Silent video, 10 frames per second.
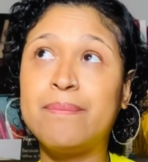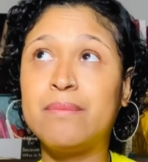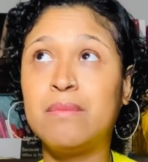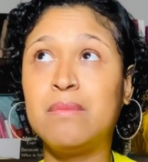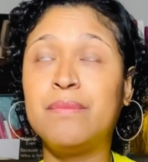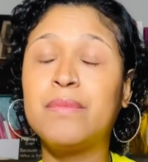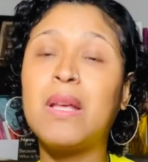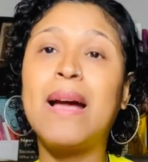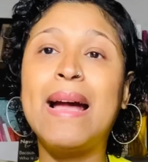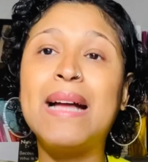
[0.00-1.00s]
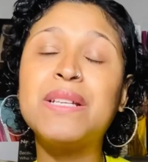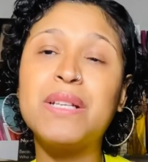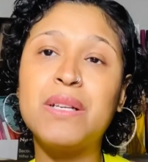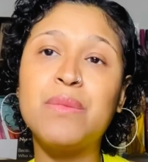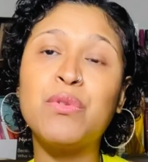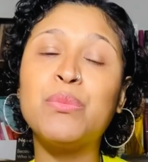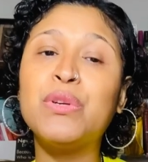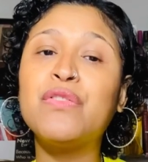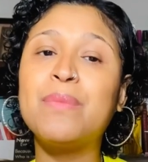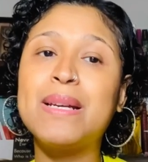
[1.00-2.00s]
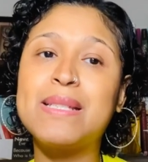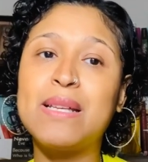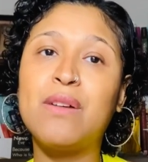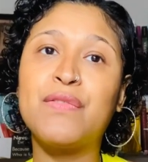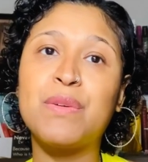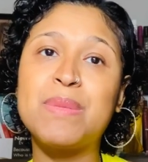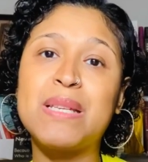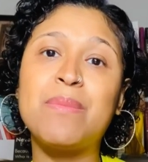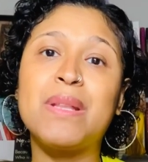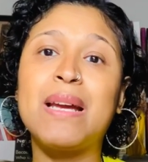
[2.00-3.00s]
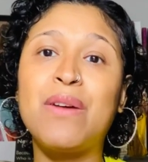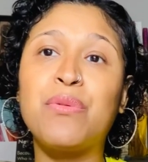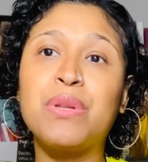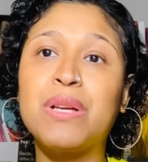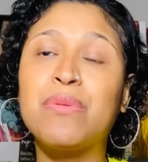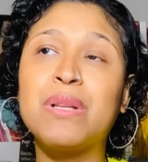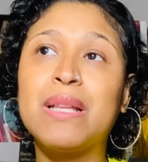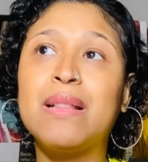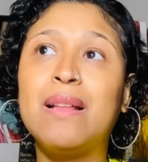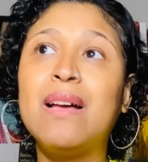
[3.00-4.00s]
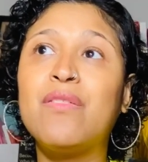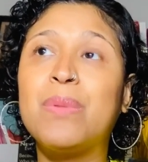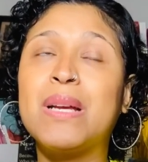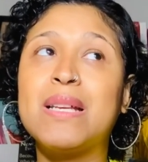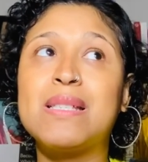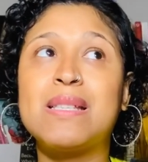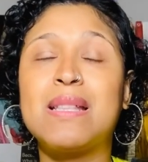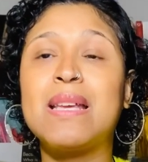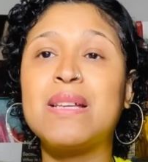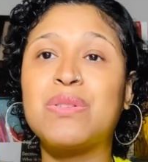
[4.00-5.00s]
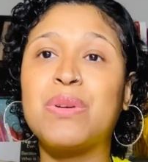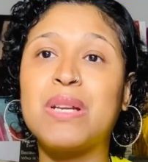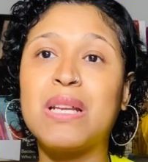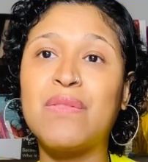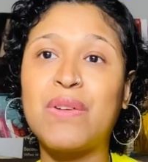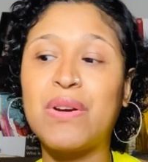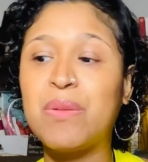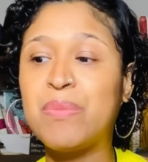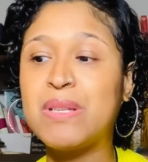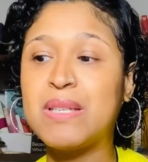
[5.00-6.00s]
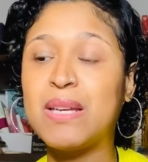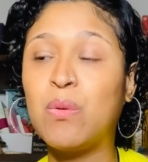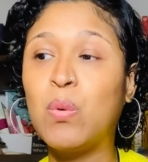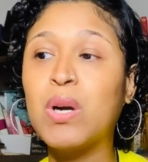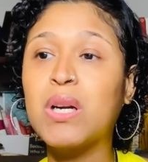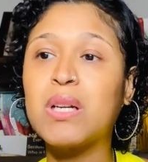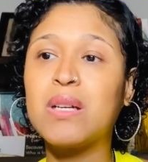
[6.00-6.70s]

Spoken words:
I had to remove myself from something I really, really loved because things are getting very busy at work.